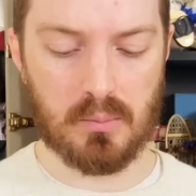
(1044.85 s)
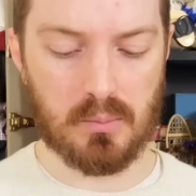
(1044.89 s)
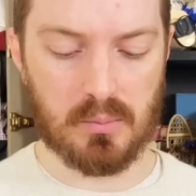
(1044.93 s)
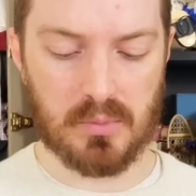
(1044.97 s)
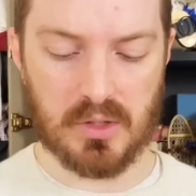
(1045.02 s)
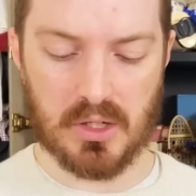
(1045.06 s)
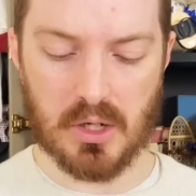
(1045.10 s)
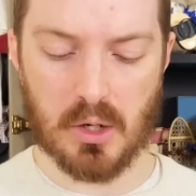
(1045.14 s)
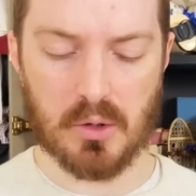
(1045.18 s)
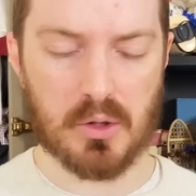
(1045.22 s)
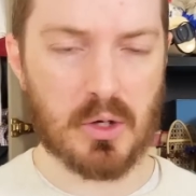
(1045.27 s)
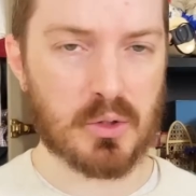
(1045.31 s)

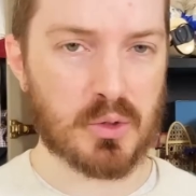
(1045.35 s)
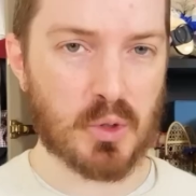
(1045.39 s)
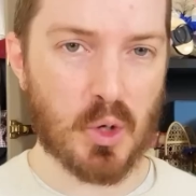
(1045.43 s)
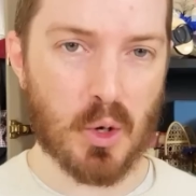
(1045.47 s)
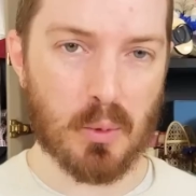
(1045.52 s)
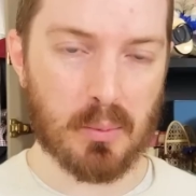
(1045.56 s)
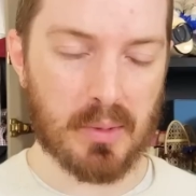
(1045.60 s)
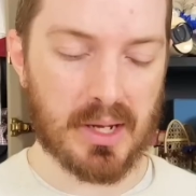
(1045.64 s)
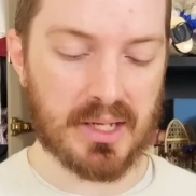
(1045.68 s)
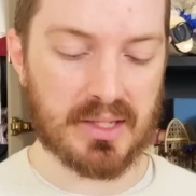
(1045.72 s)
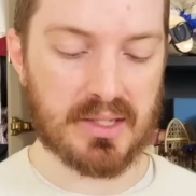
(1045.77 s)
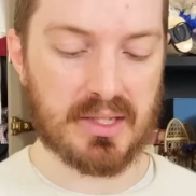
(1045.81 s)
those
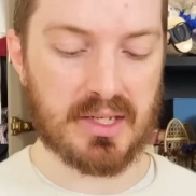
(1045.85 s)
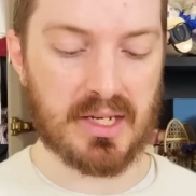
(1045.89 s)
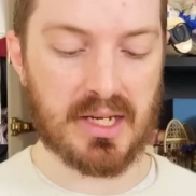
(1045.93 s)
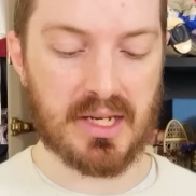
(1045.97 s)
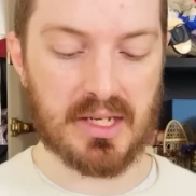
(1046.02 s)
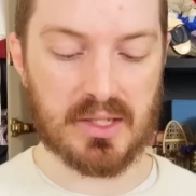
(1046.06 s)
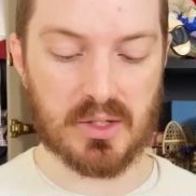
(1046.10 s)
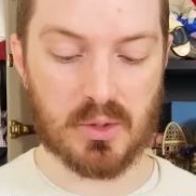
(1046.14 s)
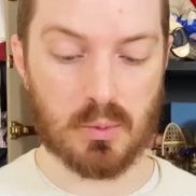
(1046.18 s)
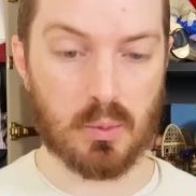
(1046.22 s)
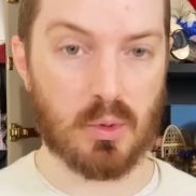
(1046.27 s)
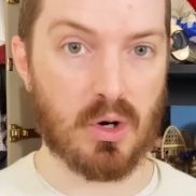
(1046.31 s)
homemade
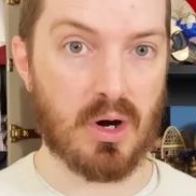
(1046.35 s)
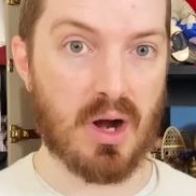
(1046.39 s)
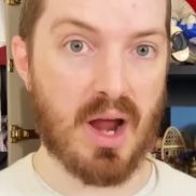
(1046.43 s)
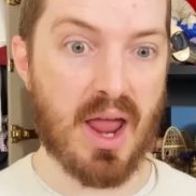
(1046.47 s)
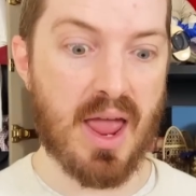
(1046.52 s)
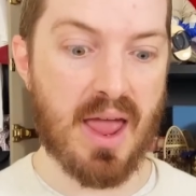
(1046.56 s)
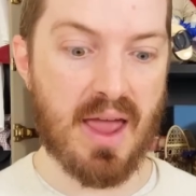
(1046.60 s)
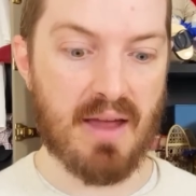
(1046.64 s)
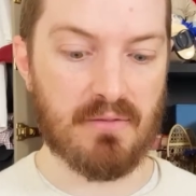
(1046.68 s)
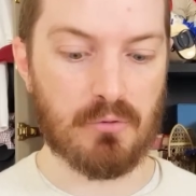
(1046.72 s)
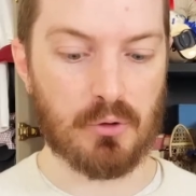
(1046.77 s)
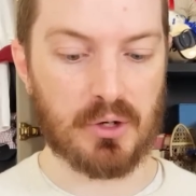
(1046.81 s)
zines were
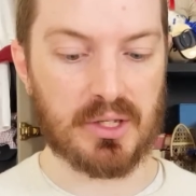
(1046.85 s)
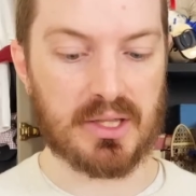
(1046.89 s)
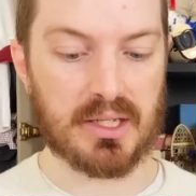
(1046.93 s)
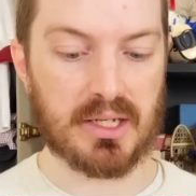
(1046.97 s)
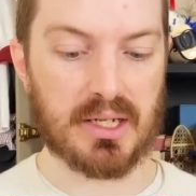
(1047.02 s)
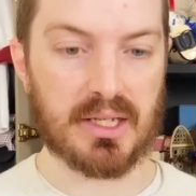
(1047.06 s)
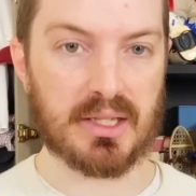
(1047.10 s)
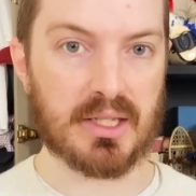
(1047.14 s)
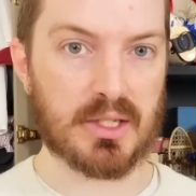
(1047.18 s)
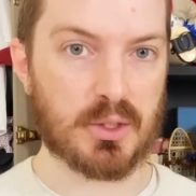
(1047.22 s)
everything.